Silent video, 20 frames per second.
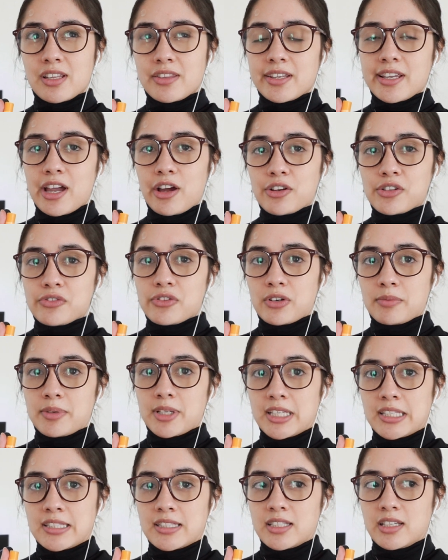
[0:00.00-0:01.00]
on the couch for a
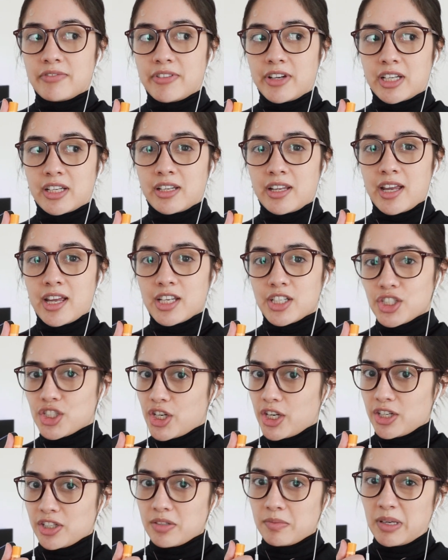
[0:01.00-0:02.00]
bit and see if I can get
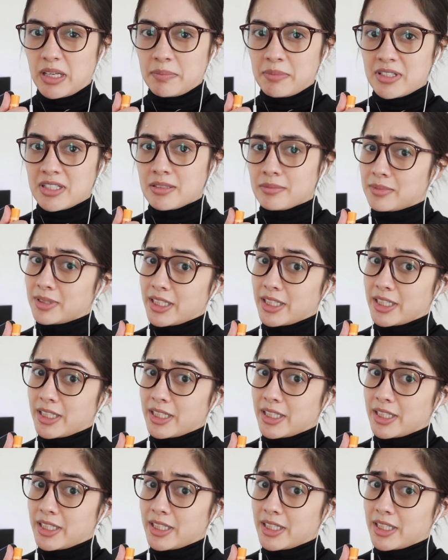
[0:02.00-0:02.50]
Jake to make me some